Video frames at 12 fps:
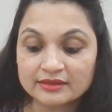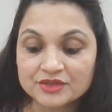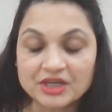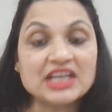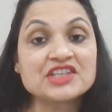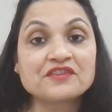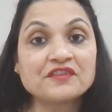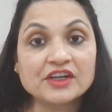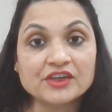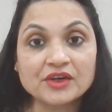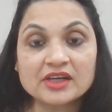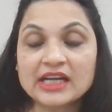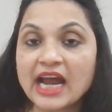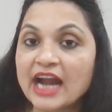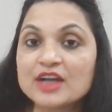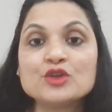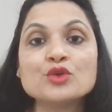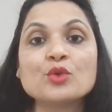transferor
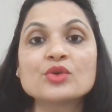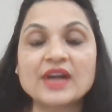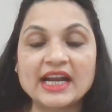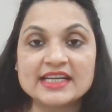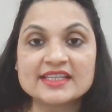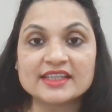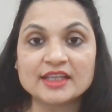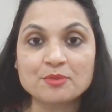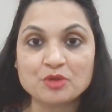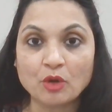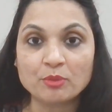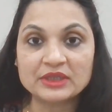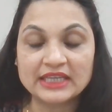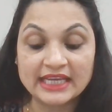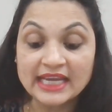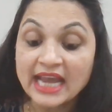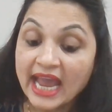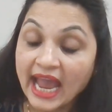had no rights in the
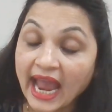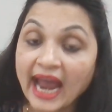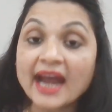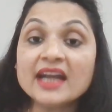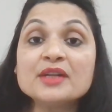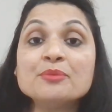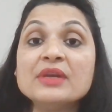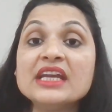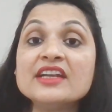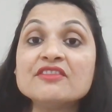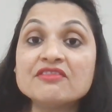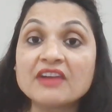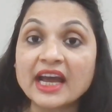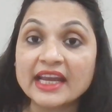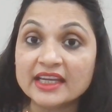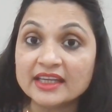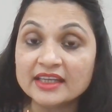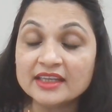property, and
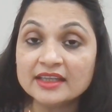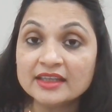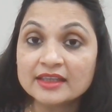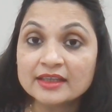meanwhile